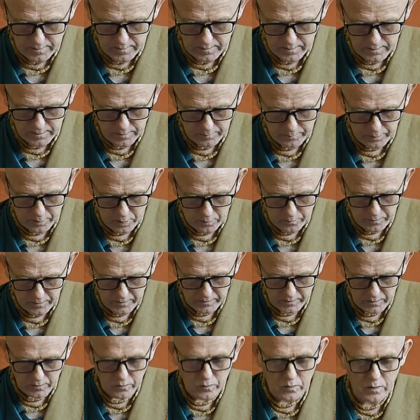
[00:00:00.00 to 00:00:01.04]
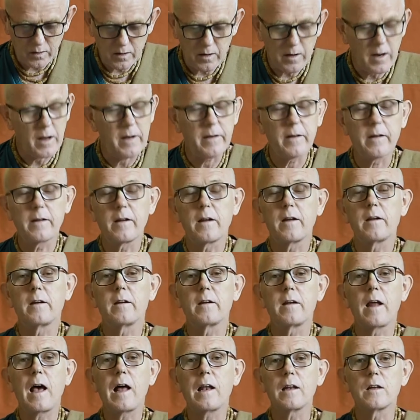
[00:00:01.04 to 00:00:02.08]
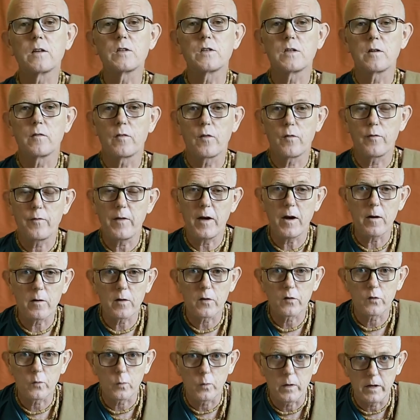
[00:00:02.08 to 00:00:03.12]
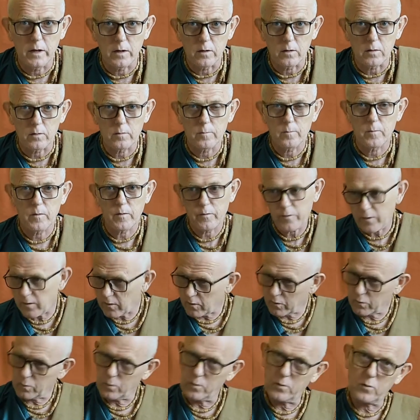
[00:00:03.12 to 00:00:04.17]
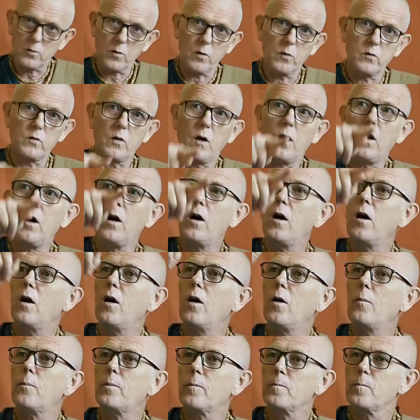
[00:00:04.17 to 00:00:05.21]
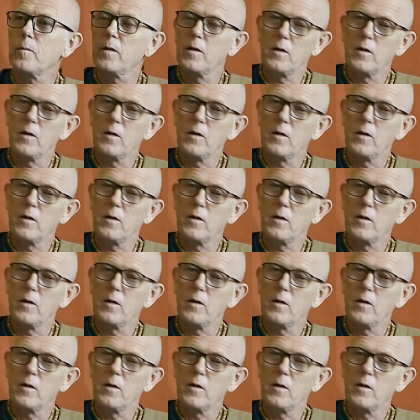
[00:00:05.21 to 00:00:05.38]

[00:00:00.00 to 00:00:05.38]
Prabhupada gives an analogy of the Ferris wheel. The Ferris wheel goes up.